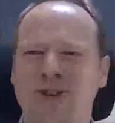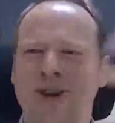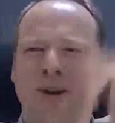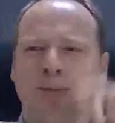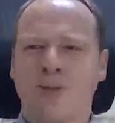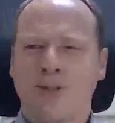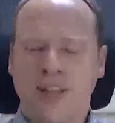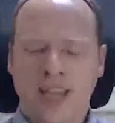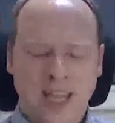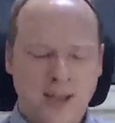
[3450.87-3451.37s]
a
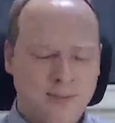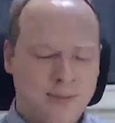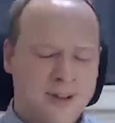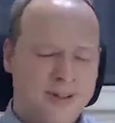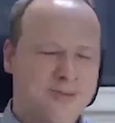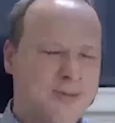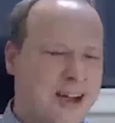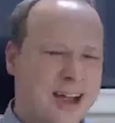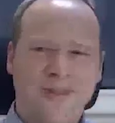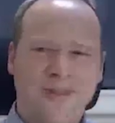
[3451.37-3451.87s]
double name.
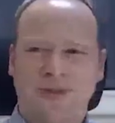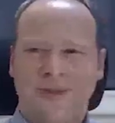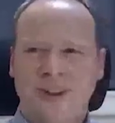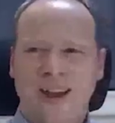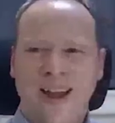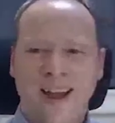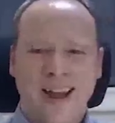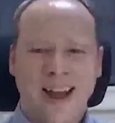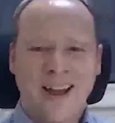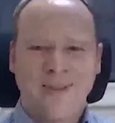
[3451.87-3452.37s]

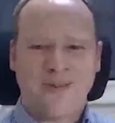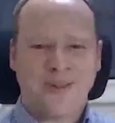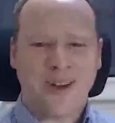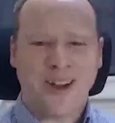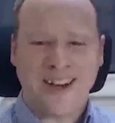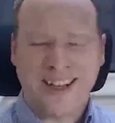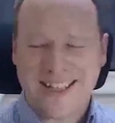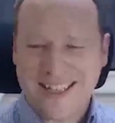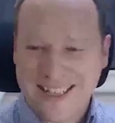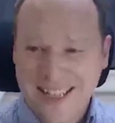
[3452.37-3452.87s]
I
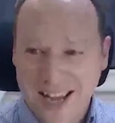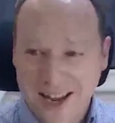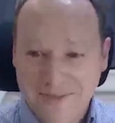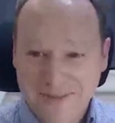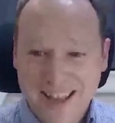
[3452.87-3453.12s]
forgot his name.